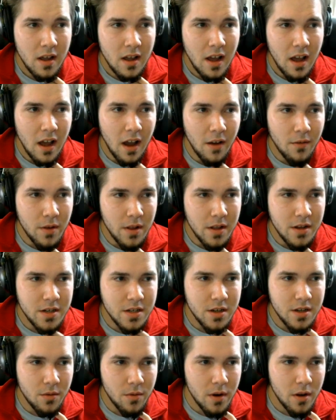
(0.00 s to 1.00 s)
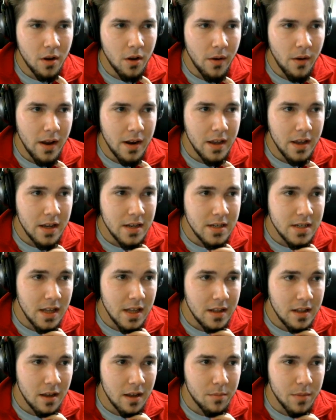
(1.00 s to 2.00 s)
I really just don't want to go out against
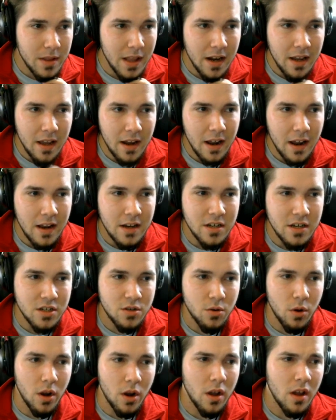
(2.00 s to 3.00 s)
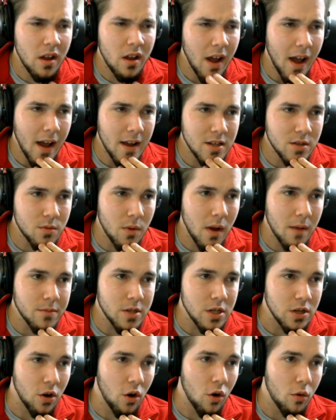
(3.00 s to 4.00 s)
that thing. But then again, I can just do a hot swap
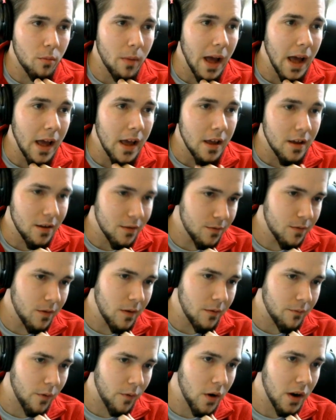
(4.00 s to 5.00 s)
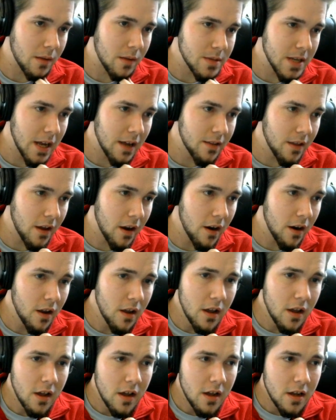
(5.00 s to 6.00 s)
to Golbat if Infernape's out there.
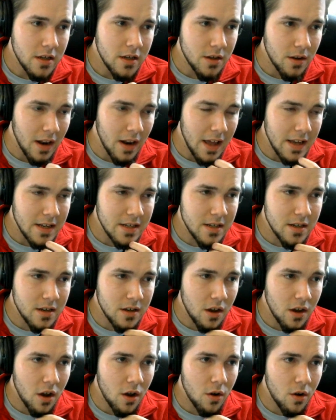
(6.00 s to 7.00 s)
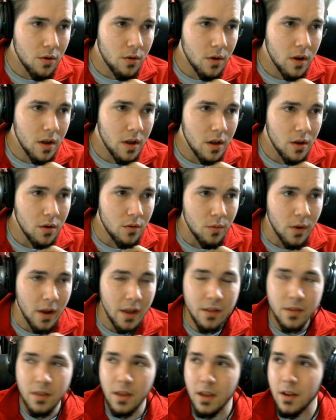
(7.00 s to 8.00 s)
So let's go
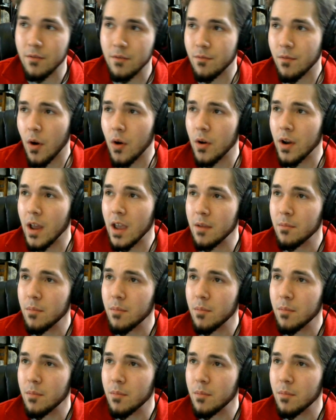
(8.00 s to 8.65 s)
with Infernape.